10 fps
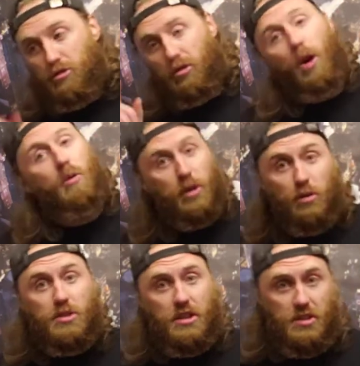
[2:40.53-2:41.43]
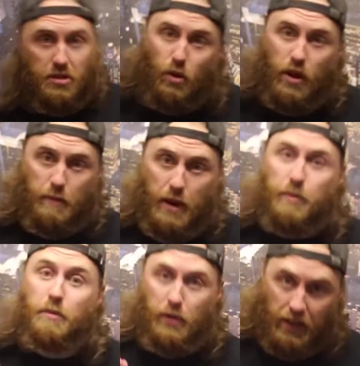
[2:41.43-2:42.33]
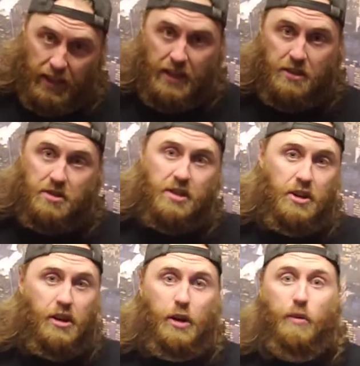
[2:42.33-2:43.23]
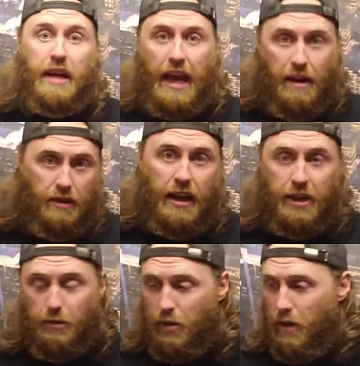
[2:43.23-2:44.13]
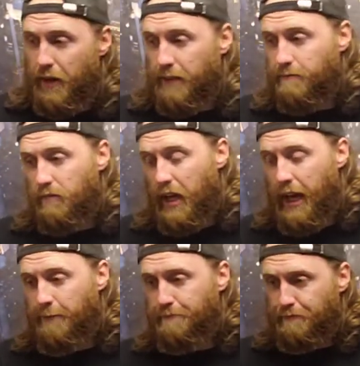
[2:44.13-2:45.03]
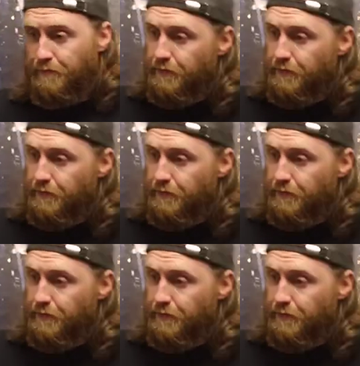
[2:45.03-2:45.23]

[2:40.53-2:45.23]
Don't use this as toilet paper, please. You're gonna wreak havoc on your plumbing. Okay.